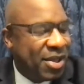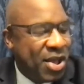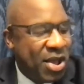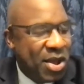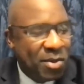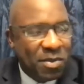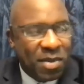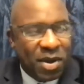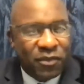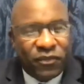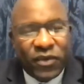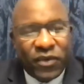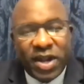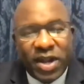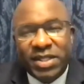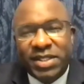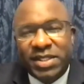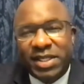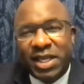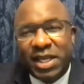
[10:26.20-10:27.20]
My
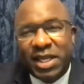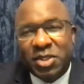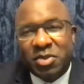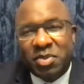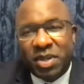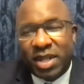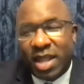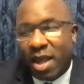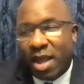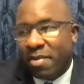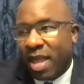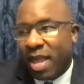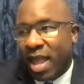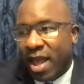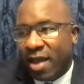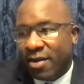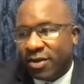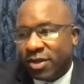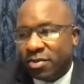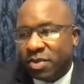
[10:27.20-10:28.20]
friends tease me that I may
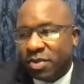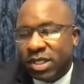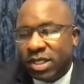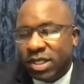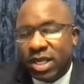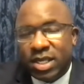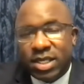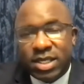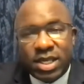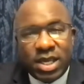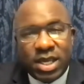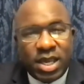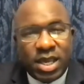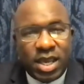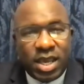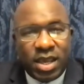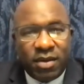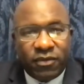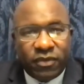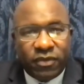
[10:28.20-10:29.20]
have some
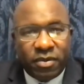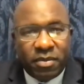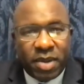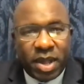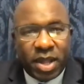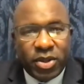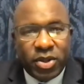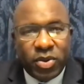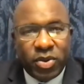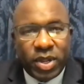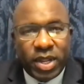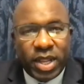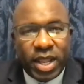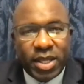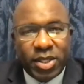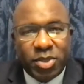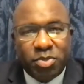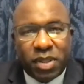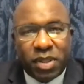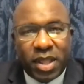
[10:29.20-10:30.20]
CTE from my
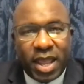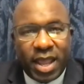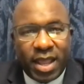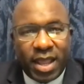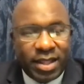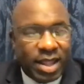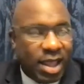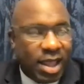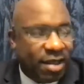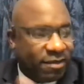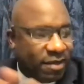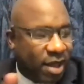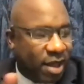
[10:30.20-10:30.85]
UNH playing days.